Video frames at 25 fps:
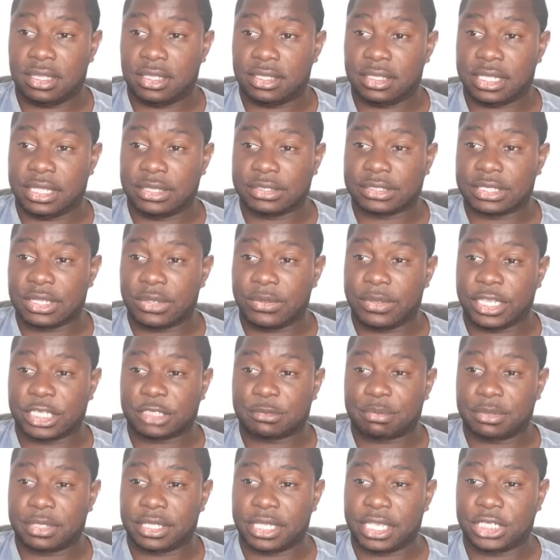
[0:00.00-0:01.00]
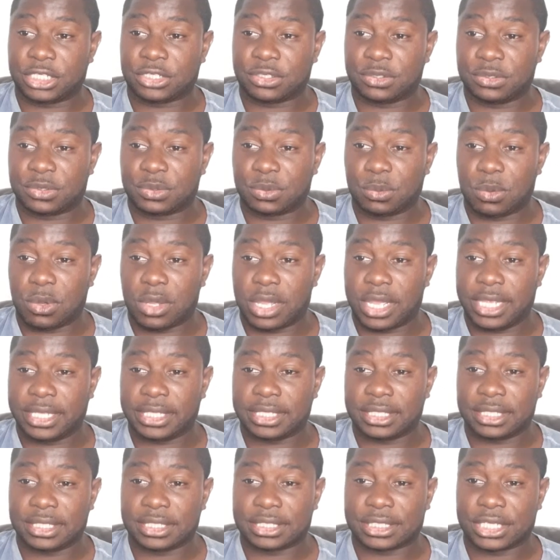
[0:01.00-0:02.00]
There's no explanation to why he
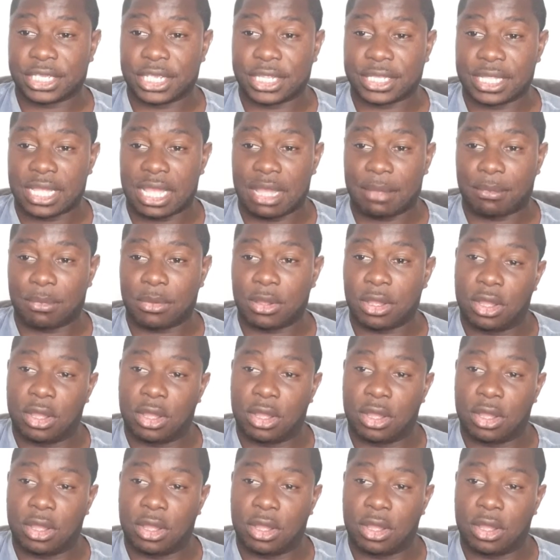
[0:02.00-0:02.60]
didn't turn up.